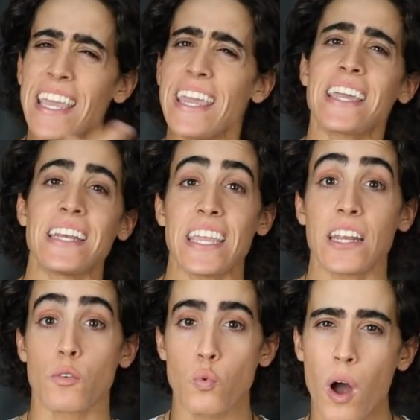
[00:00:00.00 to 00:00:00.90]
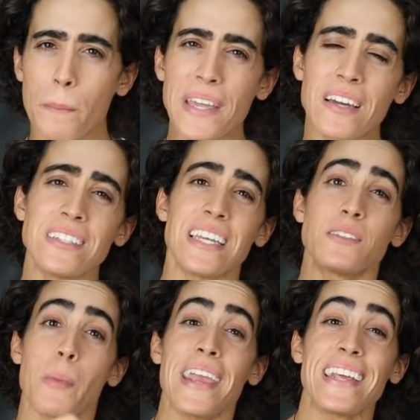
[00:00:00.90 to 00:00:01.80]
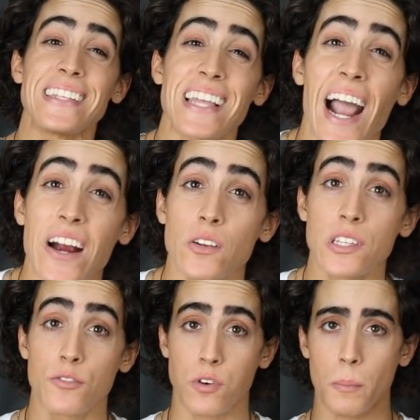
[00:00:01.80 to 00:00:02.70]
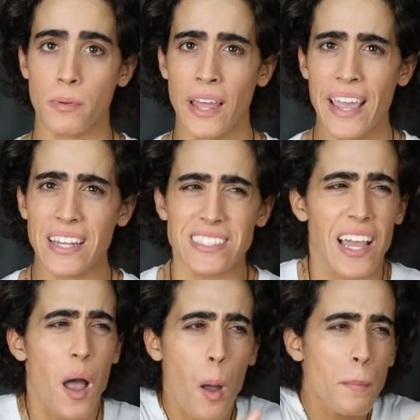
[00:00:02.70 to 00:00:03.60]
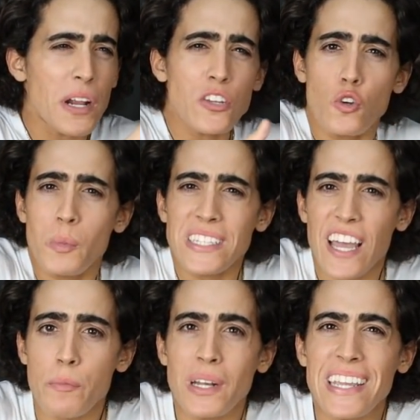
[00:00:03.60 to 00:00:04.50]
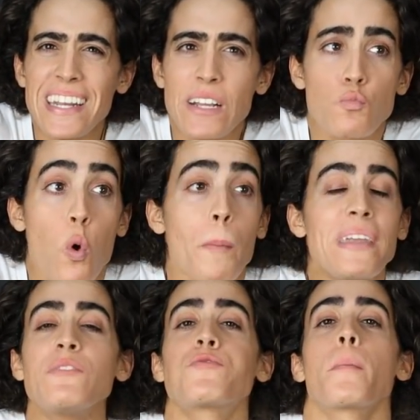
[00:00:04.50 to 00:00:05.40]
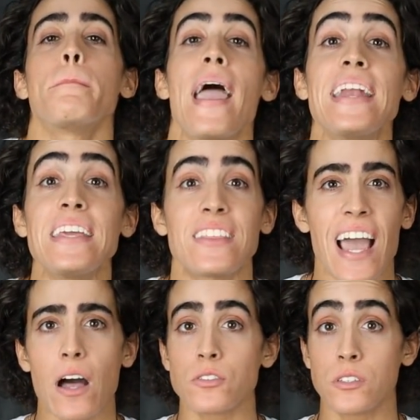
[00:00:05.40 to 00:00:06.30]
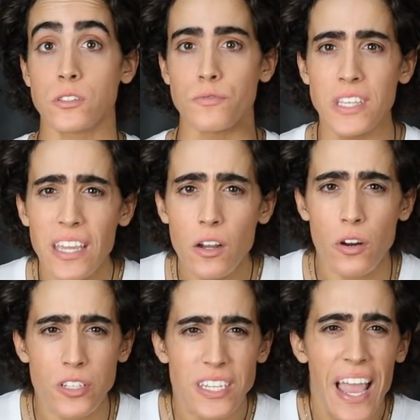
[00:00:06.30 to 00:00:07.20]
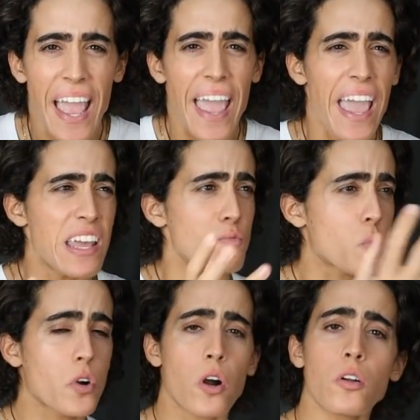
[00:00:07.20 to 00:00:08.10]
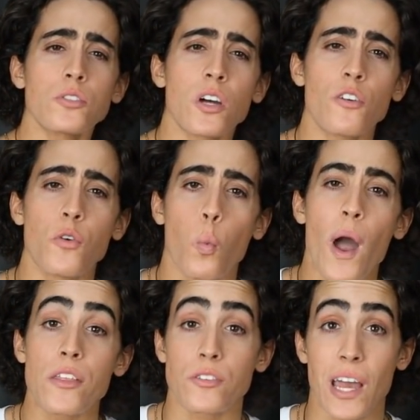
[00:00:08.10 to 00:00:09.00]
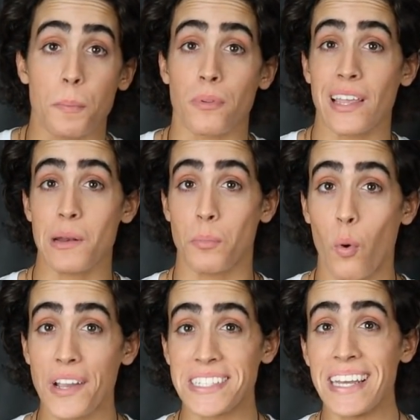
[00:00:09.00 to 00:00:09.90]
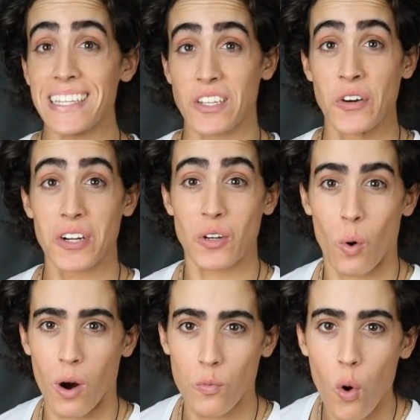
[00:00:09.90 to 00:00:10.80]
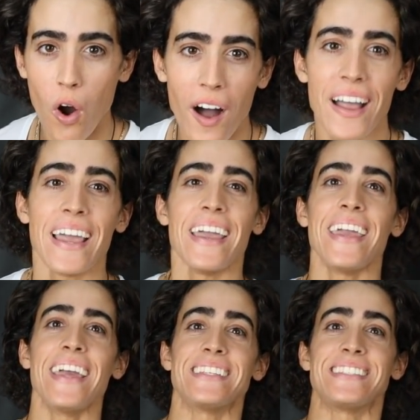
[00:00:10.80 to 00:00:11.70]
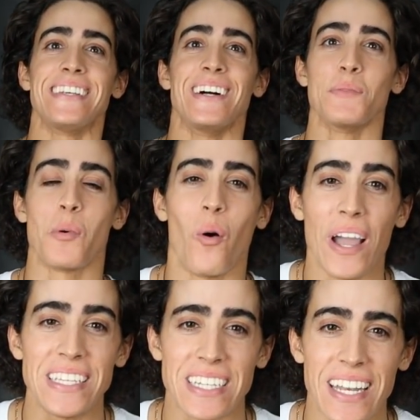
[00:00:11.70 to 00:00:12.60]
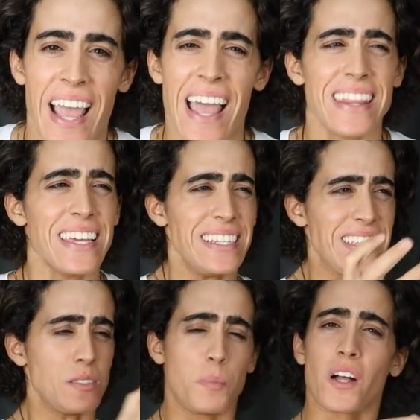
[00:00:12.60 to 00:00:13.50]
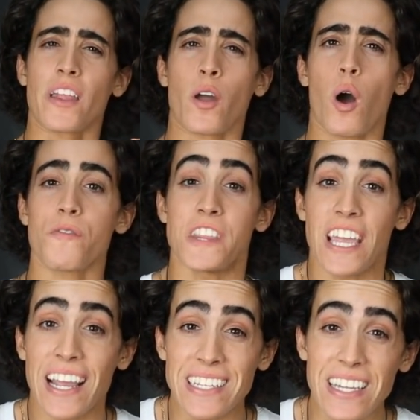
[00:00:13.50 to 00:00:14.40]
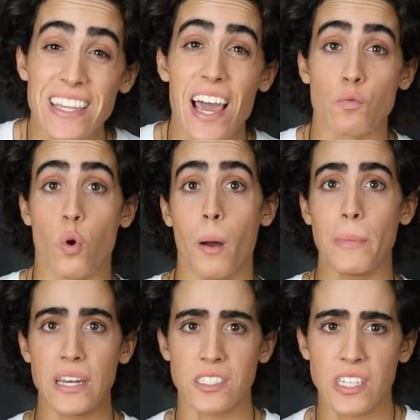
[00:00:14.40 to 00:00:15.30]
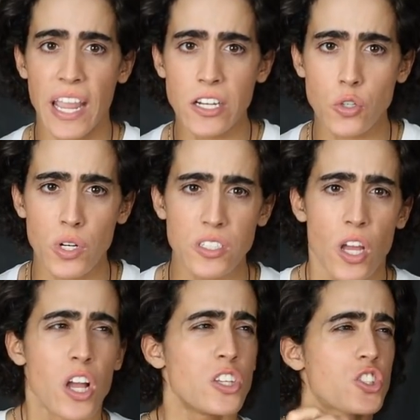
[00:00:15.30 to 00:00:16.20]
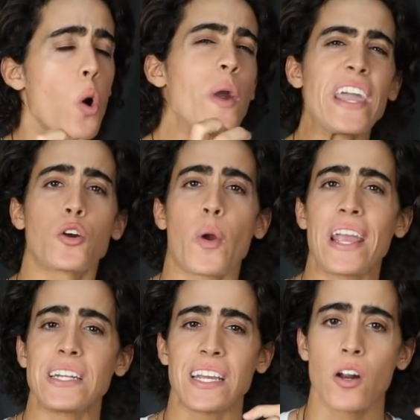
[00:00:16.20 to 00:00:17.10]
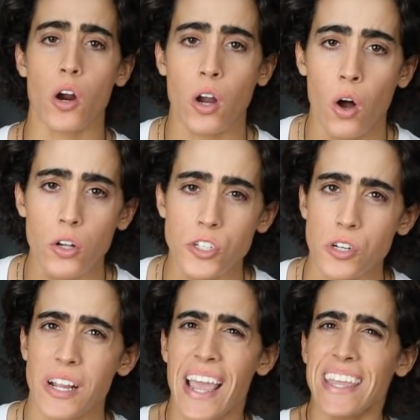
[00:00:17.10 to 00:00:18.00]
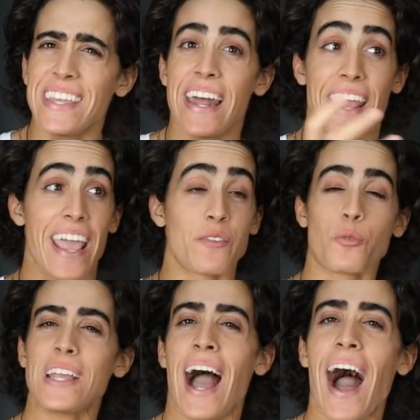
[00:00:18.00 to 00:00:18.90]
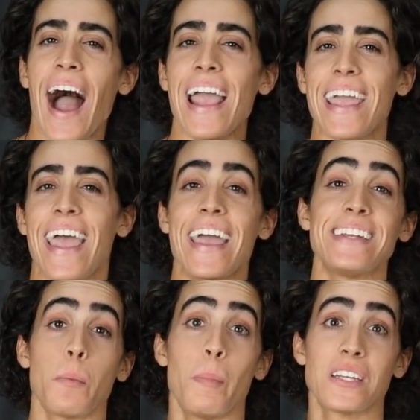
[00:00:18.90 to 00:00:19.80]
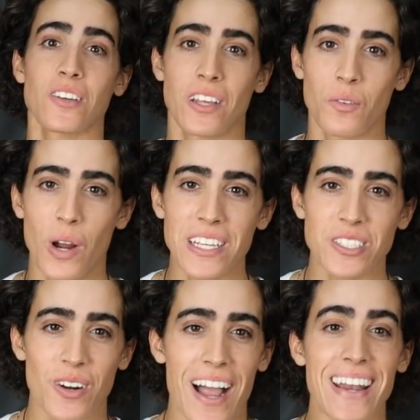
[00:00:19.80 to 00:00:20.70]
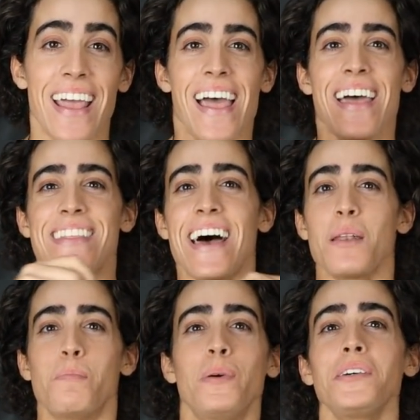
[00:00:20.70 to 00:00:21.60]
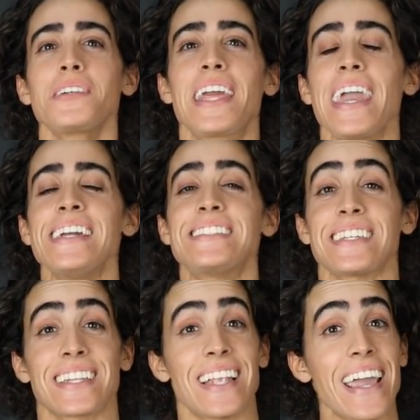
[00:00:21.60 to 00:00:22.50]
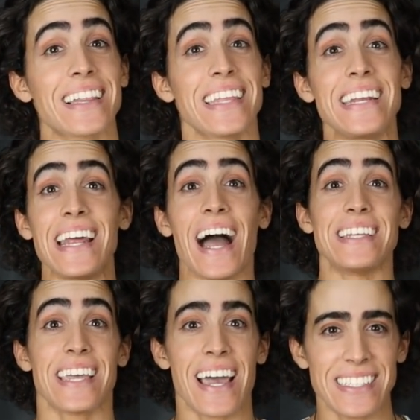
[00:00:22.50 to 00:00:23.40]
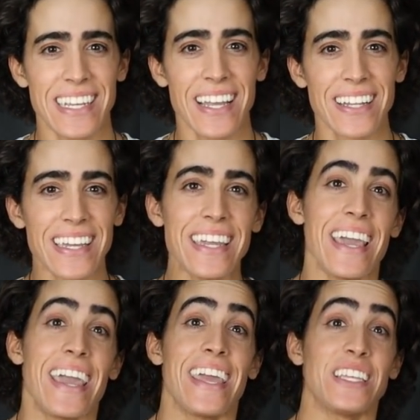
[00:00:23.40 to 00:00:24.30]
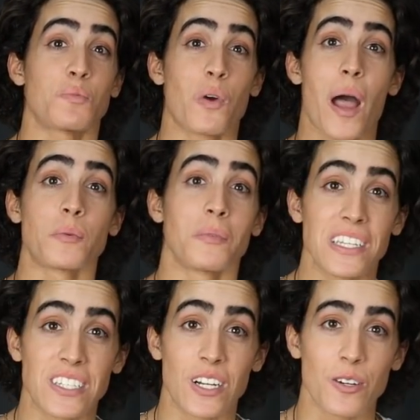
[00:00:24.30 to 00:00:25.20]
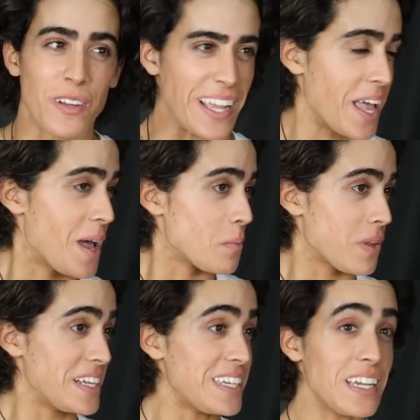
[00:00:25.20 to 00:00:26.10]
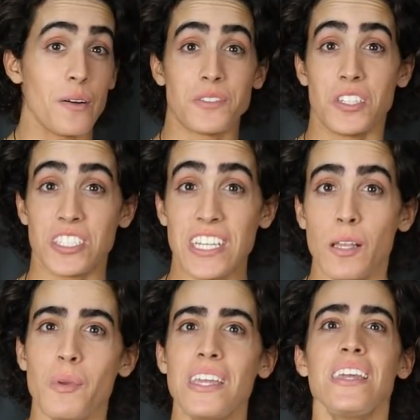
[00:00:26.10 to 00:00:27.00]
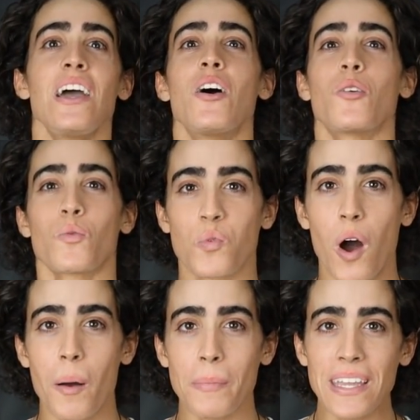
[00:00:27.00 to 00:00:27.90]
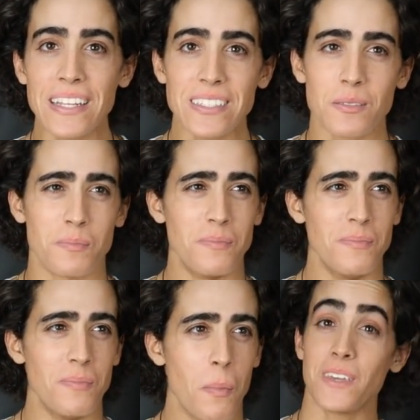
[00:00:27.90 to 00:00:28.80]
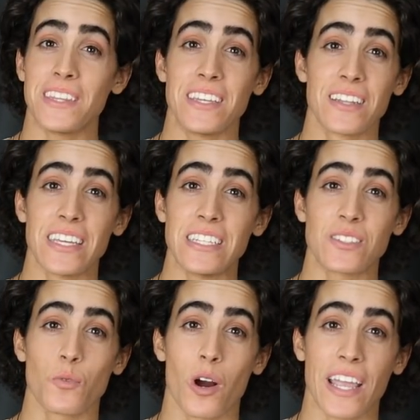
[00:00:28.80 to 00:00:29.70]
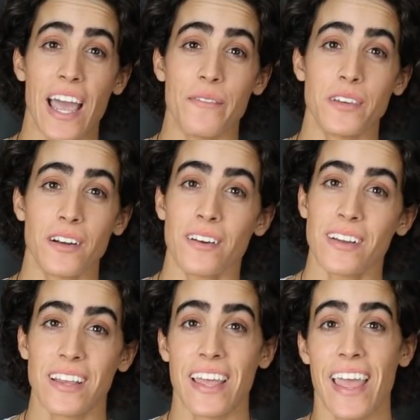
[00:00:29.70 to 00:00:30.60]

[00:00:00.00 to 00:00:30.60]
he can eat it raw because it's made entirely from plants. But humans have been eating raw meat for many thousands of years. And regardless of whether that plant poison is cooked or raw, it's still poison. This is building off the idea that raw meat is dangerous, so ingrained in our culture, yet every high-end Michelin restaurant that Bill Gates likely dines at daily is probably serving plenty of sashimi, raw meat, feed the elites raw caviar,